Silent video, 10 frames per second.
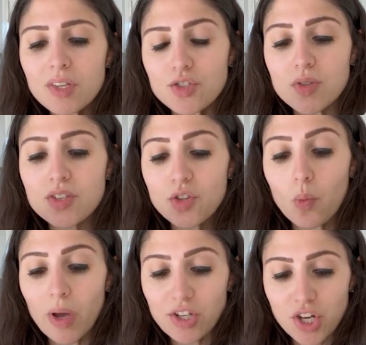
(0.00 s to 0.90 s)
So these are the
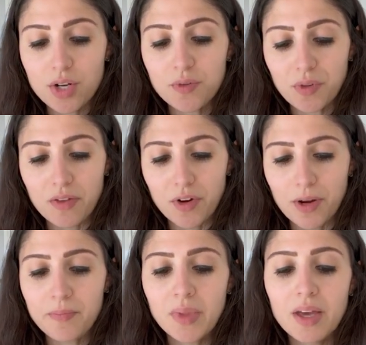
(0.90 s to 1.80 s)
white cheddar
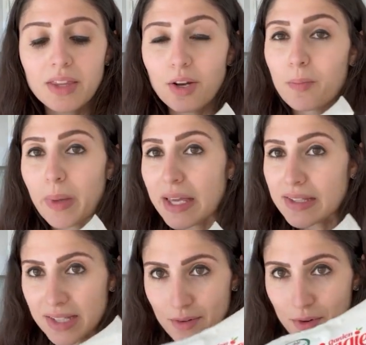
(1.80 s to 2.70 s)
flavor. They're
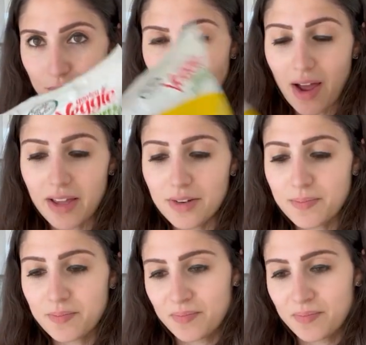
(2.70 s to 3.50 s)
baked, never fried.